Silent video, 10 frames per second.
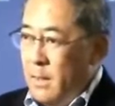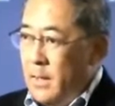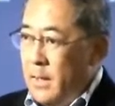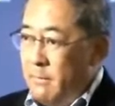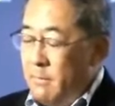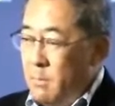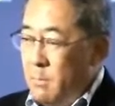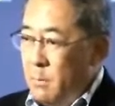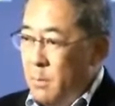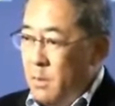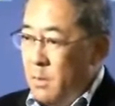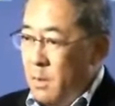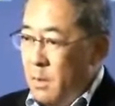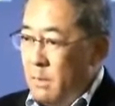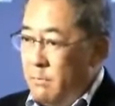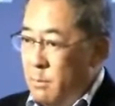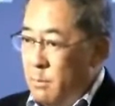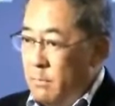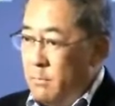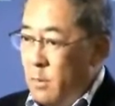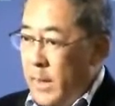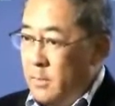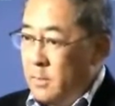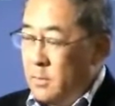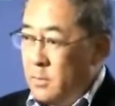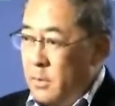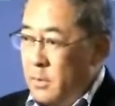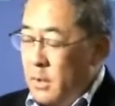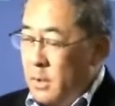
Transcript: and that every member of the board of directors